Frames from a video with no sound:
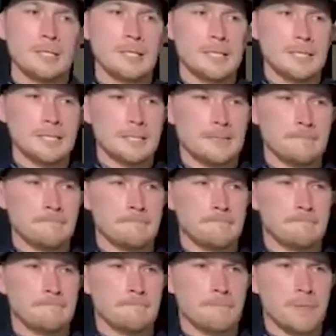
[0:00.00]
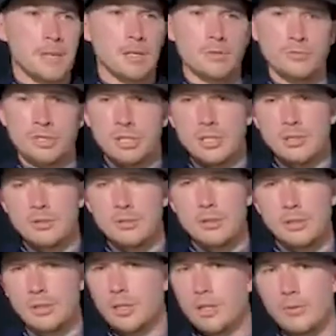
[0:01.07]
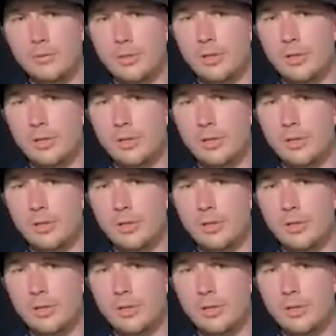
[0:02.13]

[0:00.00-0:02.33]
and obviously, you know,